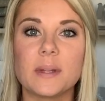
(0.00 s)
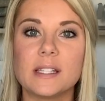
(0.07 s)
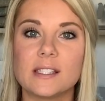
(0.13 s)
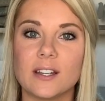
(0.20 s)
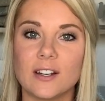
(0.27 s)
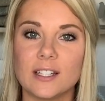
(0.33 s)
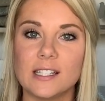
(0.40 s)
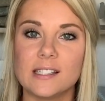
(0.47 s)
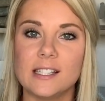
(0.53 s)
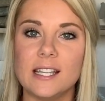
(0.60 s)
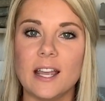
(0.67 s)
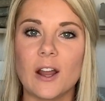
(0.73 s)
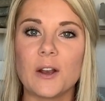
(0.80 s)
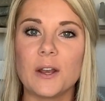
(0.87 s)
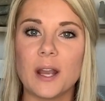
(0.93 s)
we start to
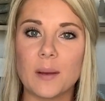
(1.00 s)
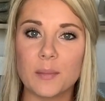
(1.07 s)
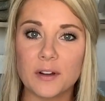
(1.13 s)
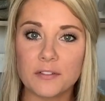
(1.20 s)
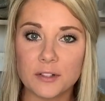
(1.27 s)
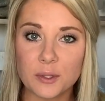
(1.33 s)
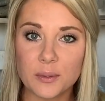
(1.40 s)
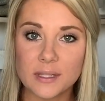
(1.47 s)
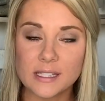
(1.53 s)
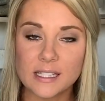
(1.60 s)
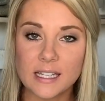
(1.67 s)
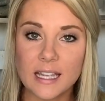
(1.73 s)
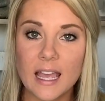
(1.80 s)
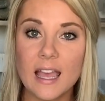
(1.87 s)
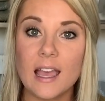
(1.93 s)
see our number
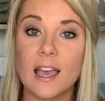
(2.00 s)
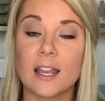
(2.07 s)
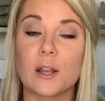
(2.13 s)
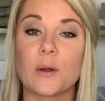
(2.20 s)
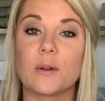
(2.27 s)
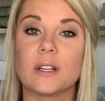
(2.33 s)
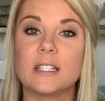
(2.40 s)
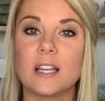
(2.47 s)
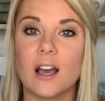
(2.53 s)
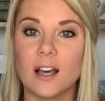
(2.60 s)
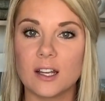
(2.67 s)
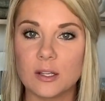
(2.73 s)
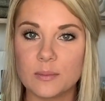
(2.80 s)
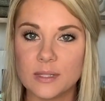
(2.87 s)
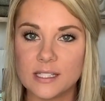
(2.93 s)
fluency and our
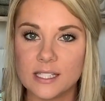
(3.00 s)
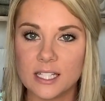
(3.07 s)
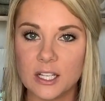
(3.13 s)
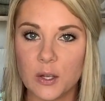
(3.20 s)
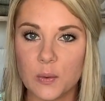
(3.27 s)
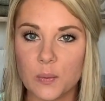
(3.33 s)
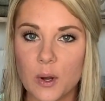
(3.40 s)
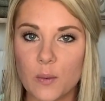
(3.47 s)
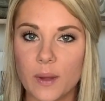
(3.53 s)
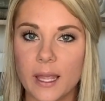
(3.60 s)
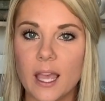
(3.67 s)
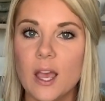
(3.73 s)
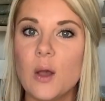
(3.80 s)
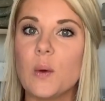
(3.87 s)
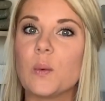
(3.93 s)
autonomy growing.
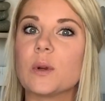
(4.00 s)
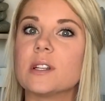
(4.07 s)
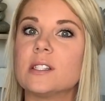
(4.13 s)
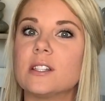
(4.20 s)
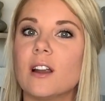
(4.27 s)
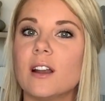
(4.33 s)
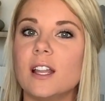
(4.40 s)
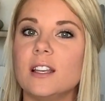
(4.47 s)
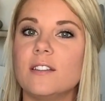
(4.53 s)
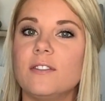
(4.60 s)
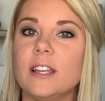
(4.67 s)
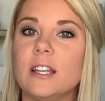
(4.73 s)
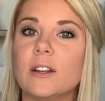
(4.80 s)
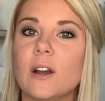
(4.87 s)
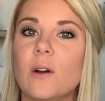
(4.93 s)
We're starting to
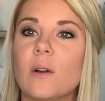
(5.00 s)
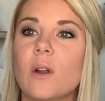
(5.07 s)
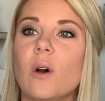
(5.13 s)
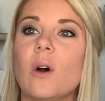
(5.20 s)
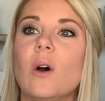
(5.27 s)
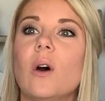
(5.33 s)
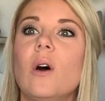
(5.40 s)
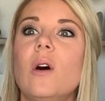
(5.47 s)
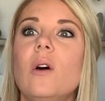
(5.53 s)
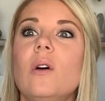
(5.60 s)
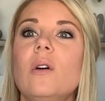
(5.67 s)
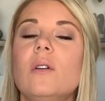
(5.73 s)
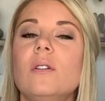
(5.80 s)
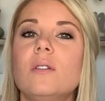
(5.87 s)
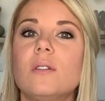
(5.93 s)
figure out,
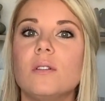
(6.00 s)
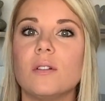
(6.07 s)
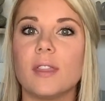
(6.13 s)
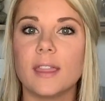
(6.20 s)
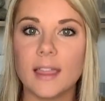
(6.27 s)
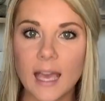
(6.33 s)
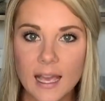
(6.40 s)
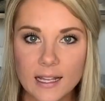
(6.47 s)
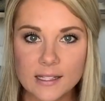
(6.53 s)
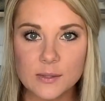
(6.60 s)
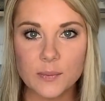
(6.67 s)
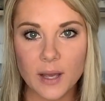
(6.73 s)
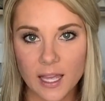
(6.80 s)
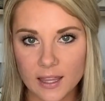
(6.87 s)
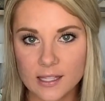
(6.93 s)
oh, that's
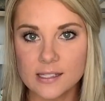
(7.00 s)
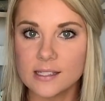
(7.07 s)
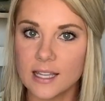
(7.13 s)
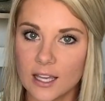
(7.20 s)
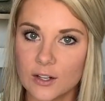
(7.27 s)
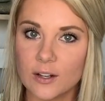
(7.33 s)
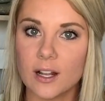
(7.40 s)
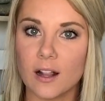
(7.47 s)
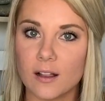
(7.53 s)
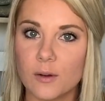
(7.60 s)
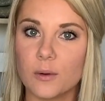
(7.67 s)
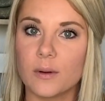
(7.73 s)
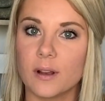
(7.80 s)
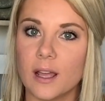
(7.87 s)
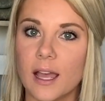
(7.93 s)
why the standard
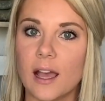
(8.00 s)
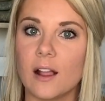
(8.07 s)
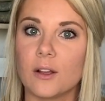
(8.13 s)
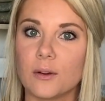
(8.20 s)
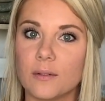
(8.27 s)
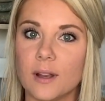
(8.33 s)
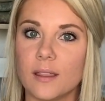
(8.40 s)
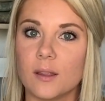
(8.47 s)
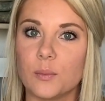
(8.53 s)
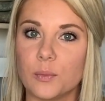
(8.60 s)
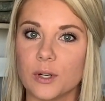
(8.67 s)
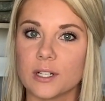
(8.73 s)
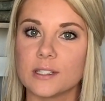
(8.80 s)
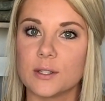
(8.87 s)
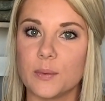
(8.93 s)
algorithm
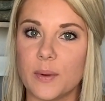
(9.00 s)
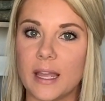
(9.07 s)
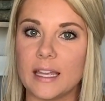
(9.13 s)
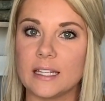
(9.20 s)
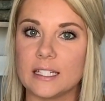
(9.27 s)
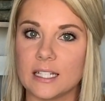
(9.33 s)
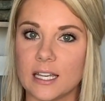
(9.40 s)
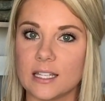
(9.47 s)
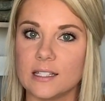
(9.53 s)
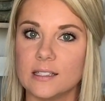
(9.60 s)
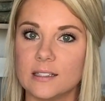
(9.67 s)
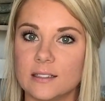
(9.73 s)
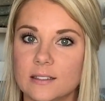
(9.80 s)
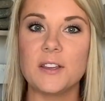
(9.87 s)
works the way it does.